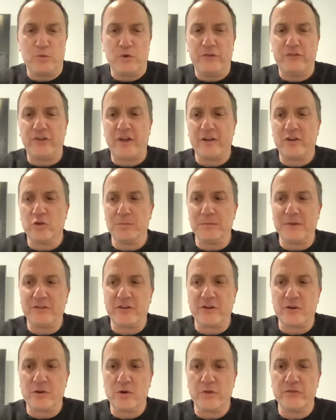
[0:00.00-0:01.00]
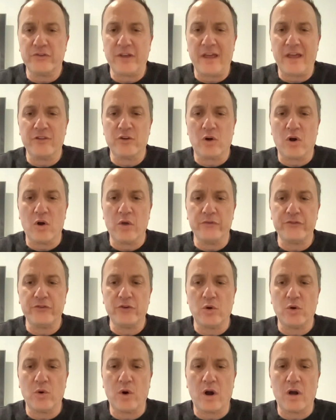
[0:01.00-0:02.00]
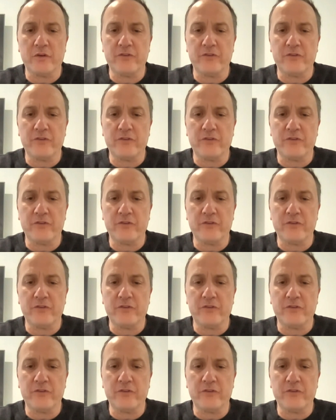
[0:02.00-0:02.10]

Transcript: recycled materials, and they're also